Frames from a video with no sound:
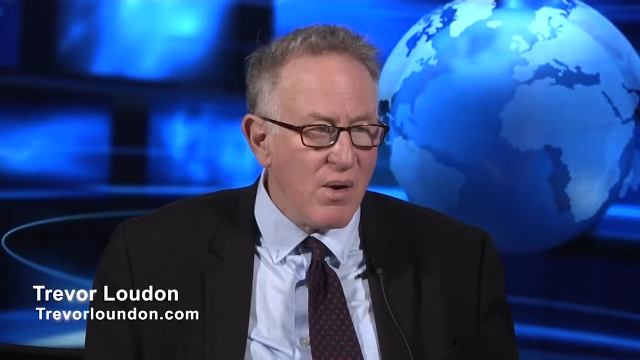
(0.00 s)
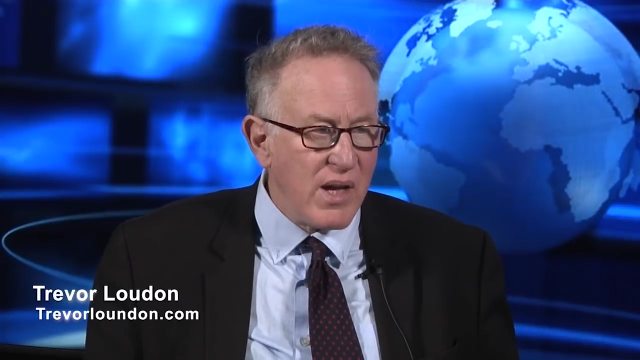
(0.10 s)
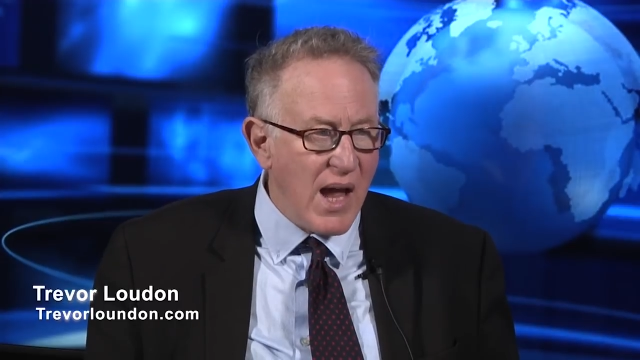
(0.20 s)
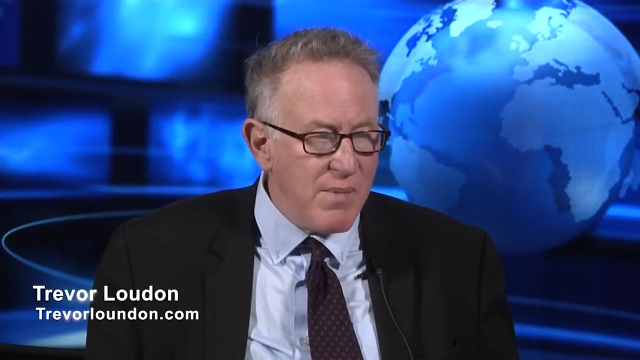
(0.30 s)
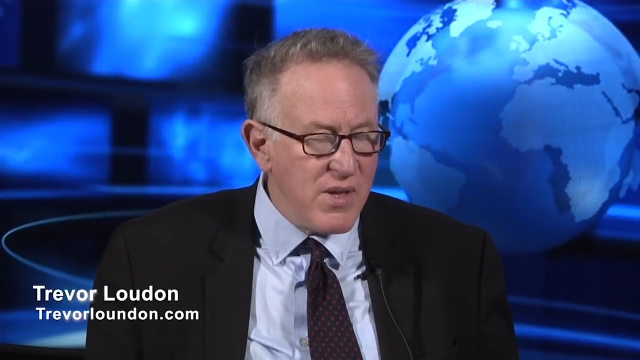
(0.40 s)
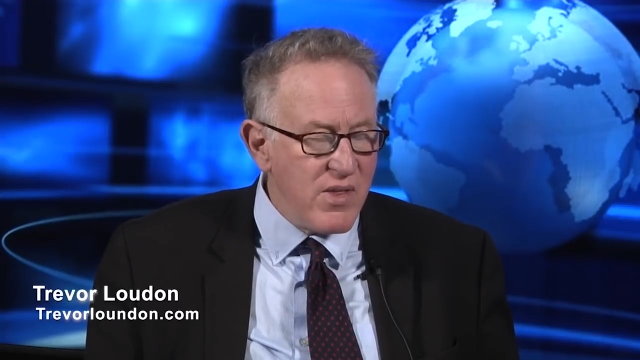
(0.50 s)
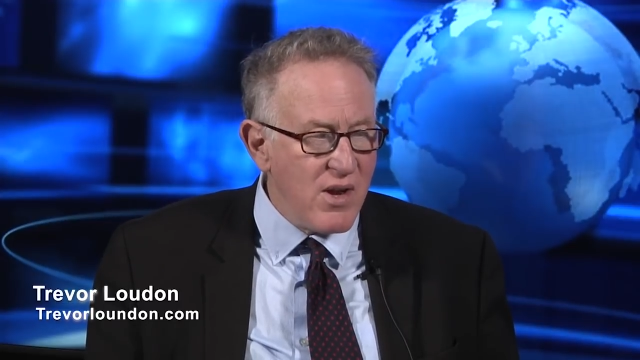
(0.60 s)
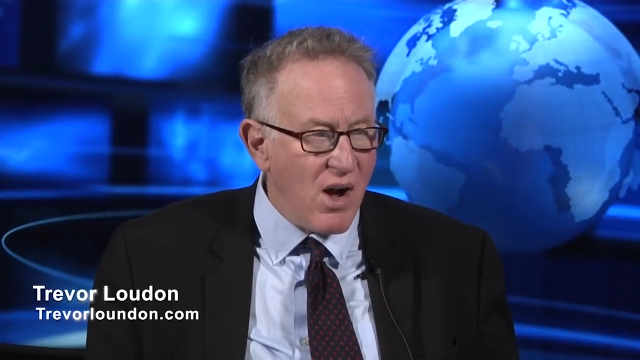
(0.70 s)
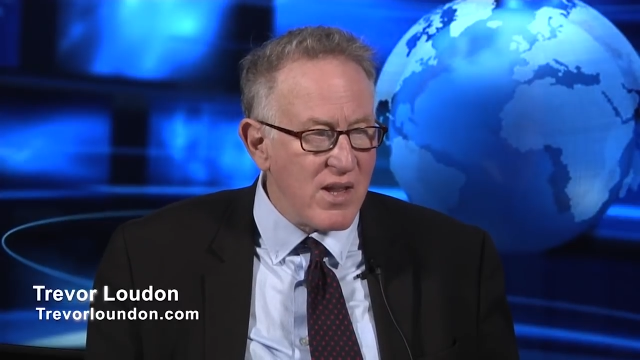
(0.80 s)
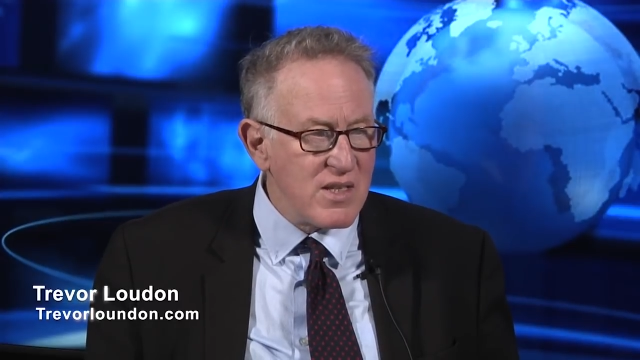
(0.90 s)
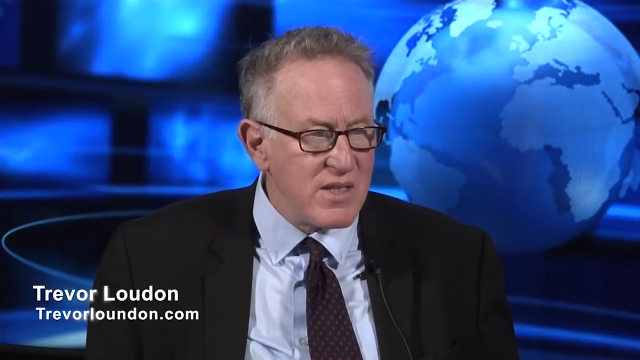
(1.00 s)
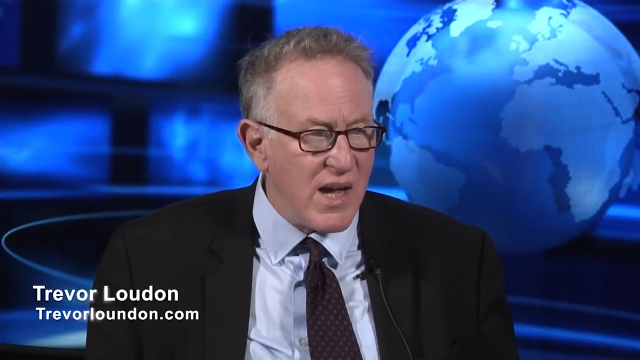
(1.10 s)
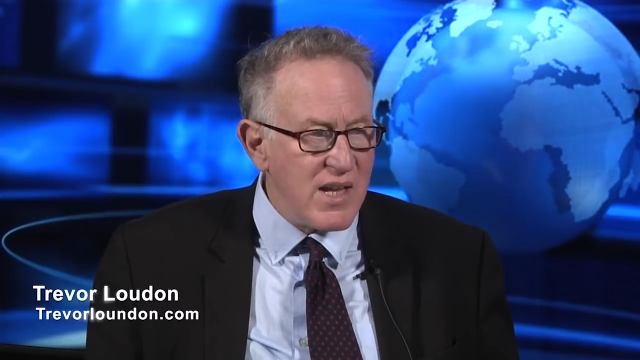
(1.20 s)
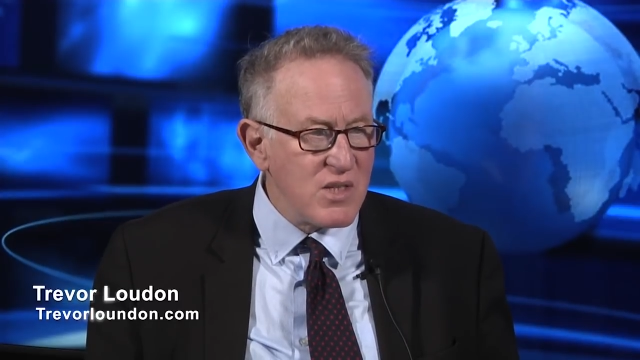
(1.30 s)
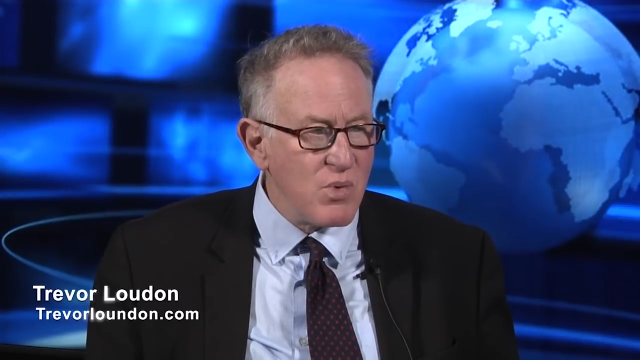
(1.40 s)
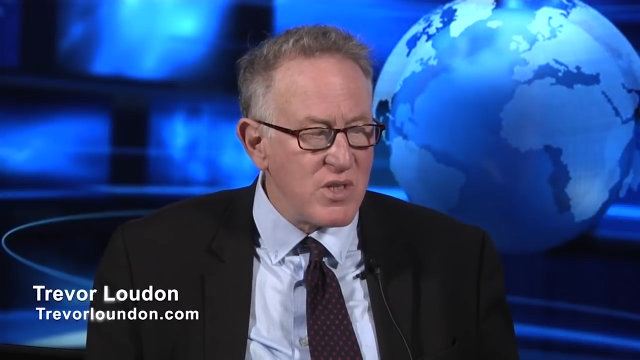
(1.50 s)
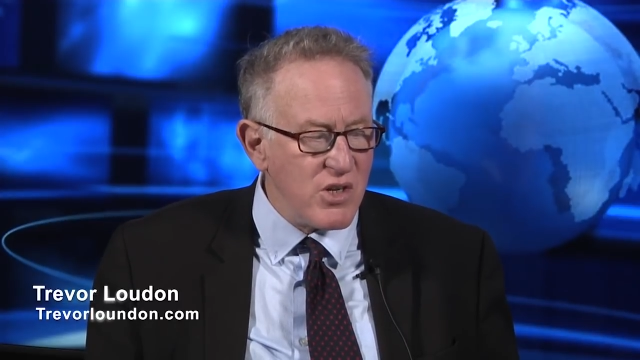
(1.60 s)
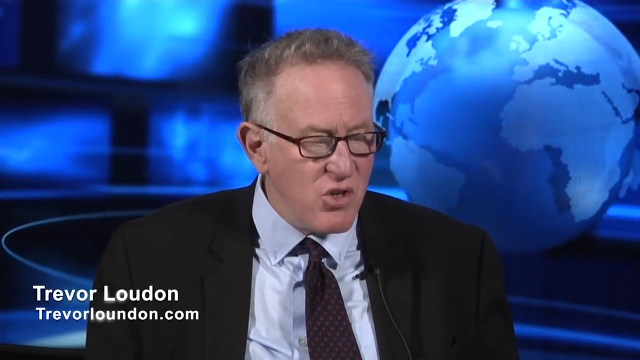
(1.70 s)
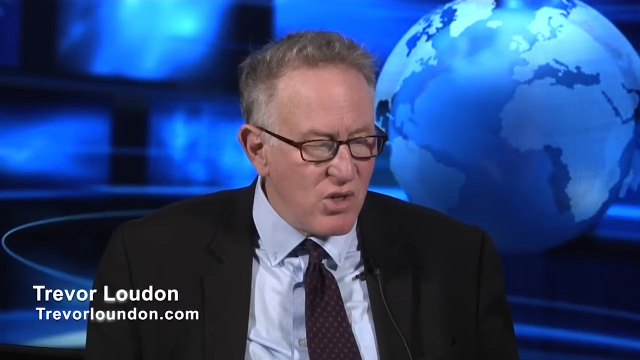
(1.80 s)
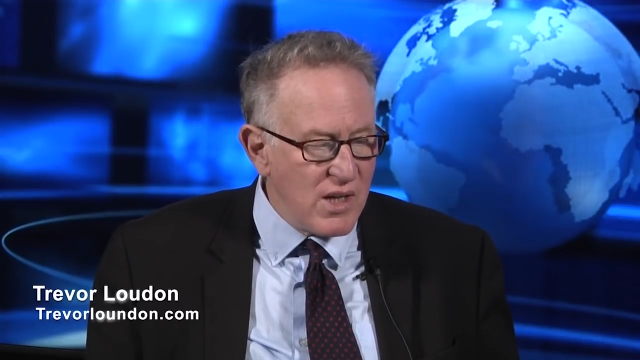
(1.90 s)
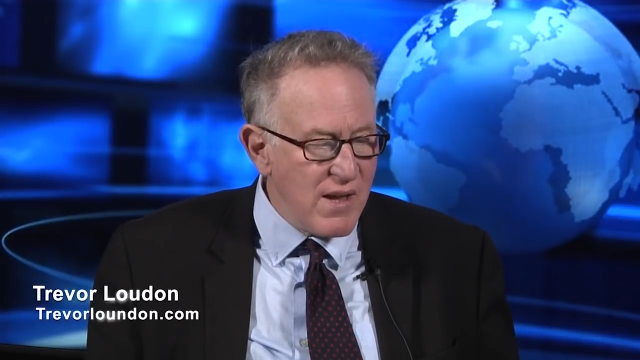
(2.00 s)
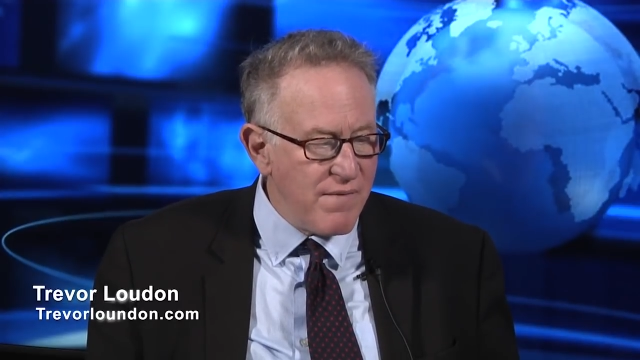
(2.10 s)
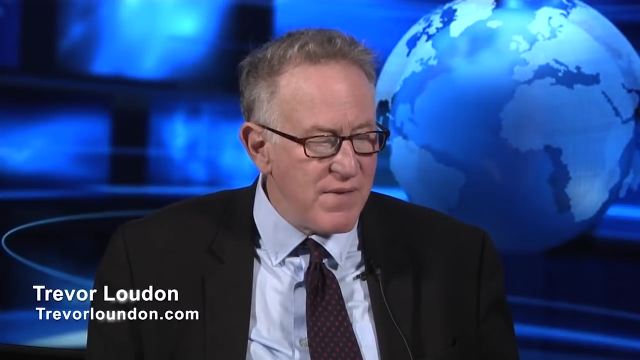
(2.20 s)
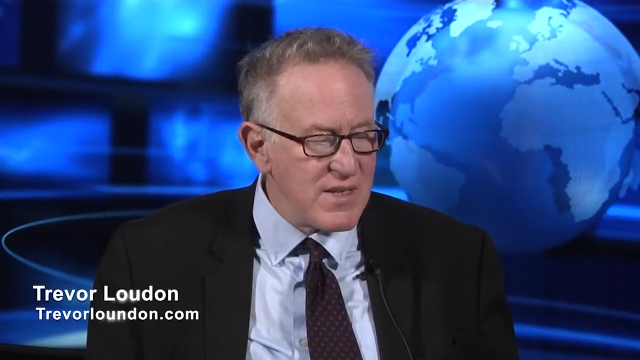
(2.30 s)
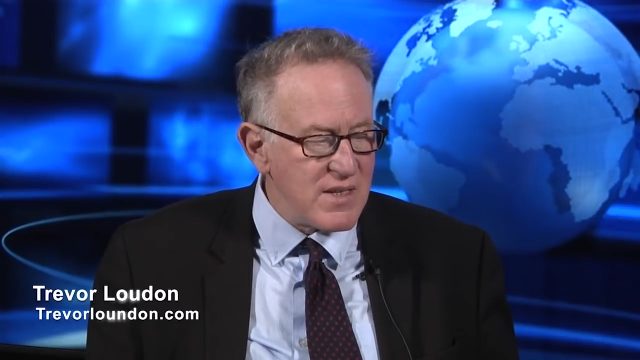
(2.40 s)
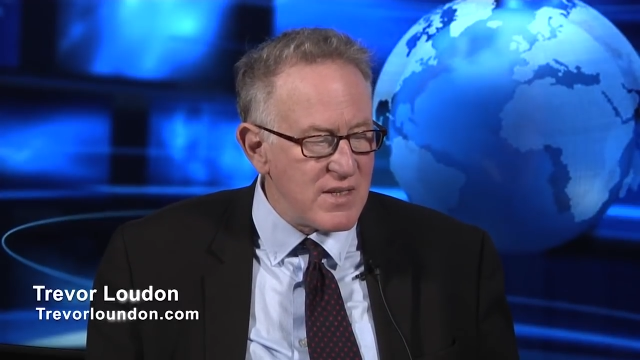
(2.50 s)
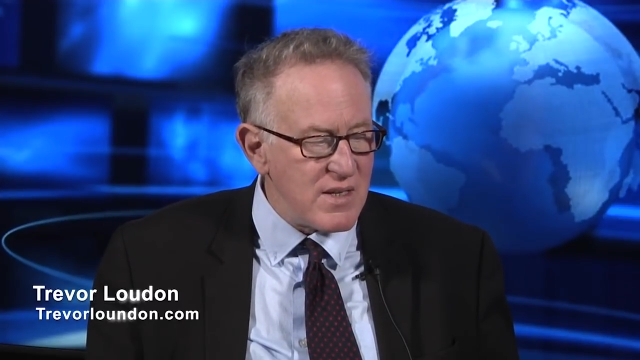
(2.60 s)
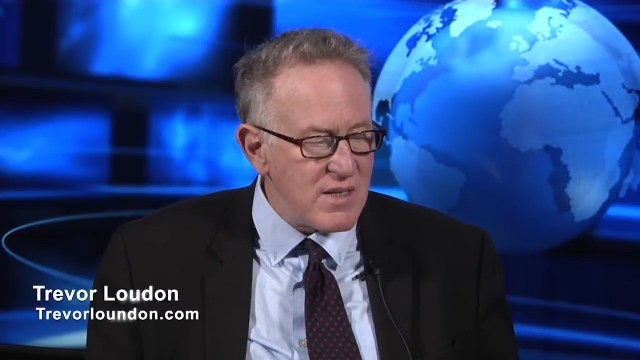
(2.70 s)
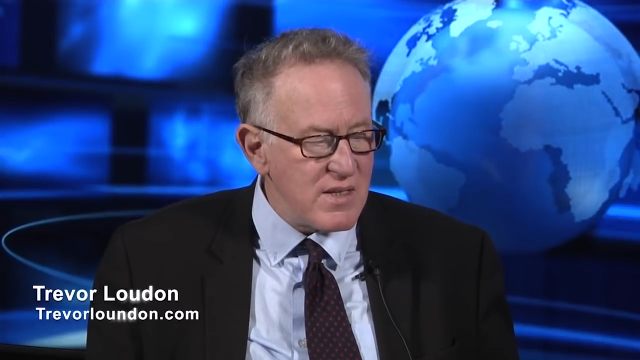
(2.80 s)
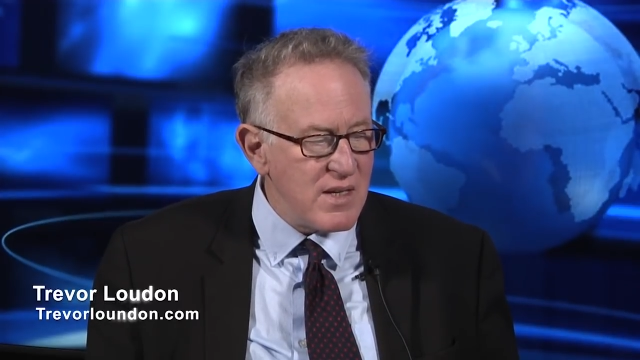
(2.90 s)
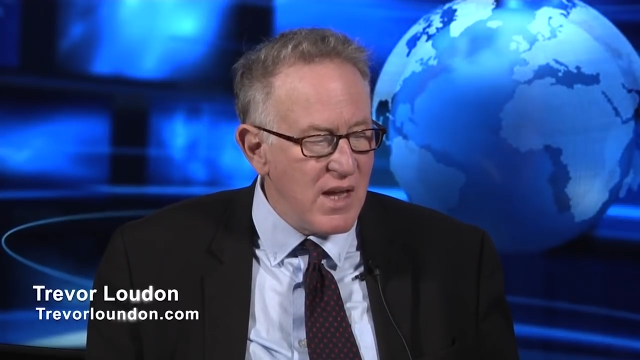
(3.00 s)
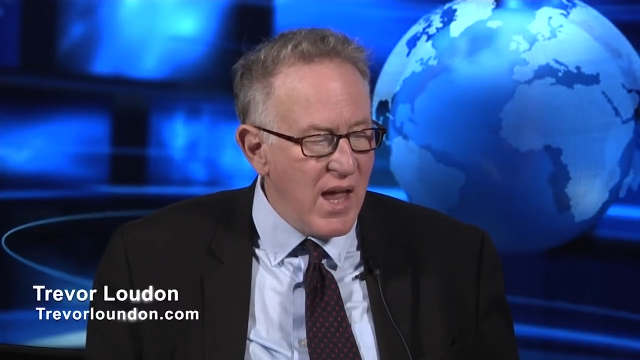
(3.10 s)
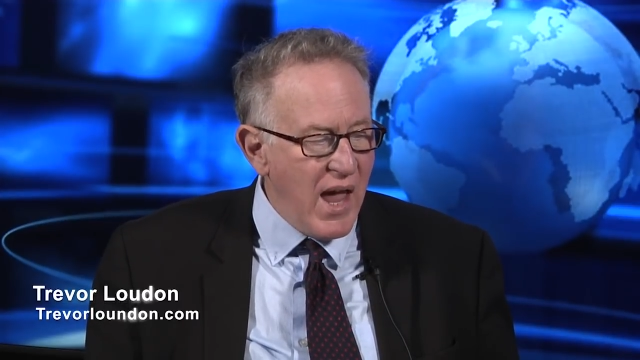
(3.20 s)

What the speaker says: came to the United States, was a nuclear physicist,